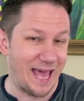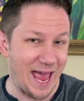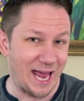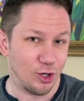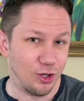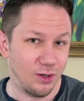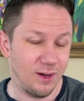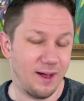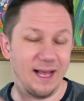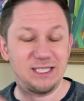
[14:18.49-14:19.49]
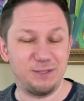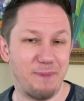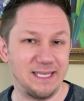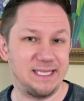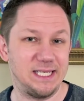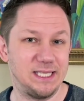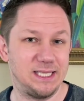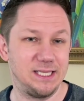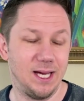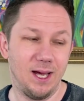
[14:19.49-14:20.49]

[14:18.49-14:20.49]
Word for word: care expenses,